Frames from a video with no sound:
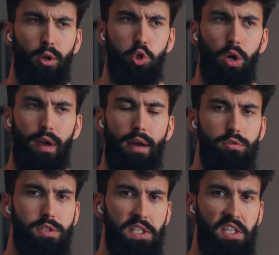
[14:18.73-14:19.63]
I'm not sure I've
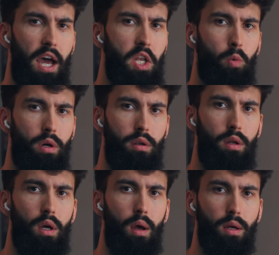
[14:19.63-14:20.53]
ever seen
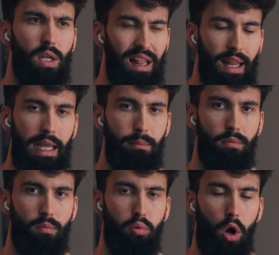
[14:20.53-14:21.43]
anyone
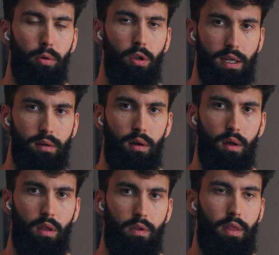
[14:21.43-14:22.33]
claim properly
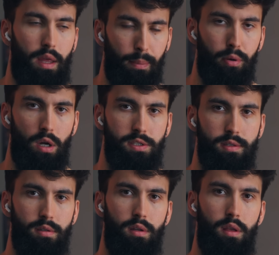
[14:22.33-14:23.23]
that the hip
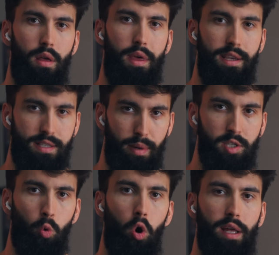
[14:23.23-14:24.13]
thrust is the
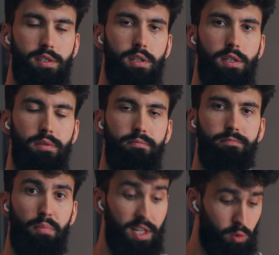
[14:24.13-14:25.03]
best quad exercise.
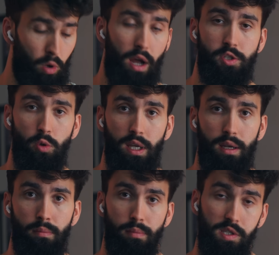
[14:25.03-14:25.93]
But that's what Ryan's doing
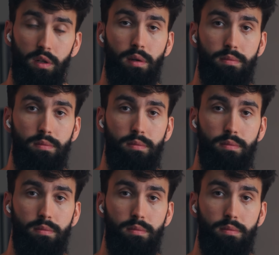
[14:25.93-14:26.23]
here, basically.